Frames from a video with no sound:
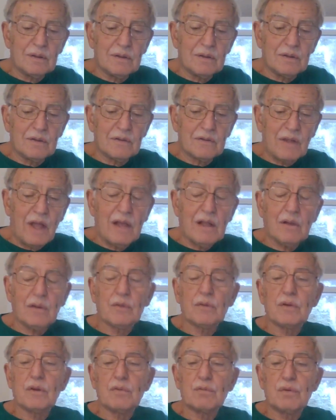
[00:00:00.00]

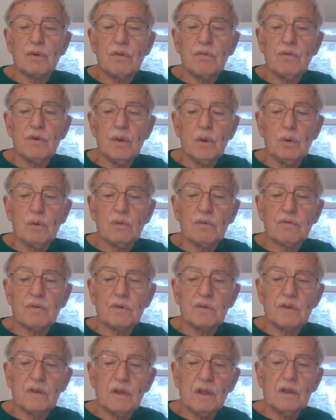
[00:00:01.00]
cycles of review for
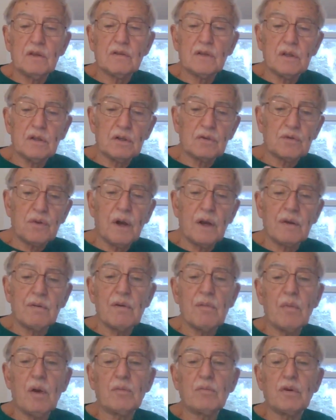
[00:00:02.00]
things that you're trying to
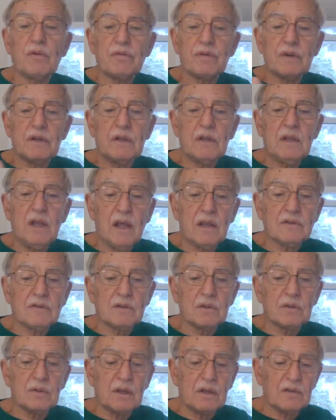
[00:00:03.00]
remember for a
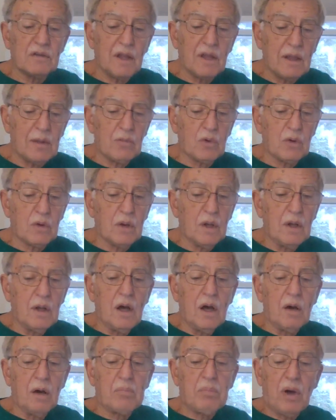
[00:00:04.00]
test or an exam or
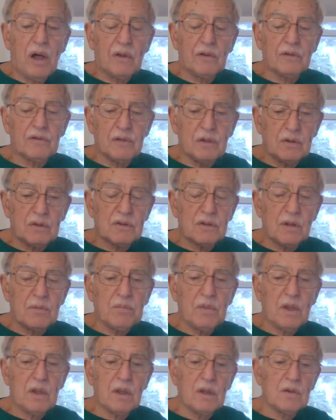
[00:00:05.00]
a policy or
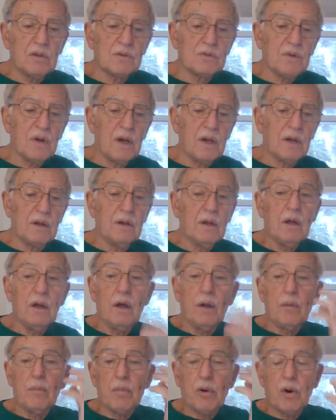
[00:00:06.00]
something that you're trying to
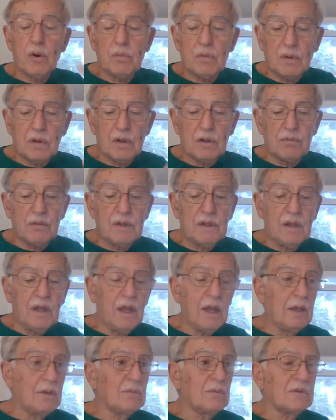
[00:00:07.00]
permanently
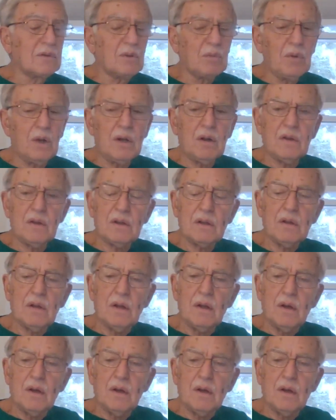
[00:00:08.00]
retain? So what are the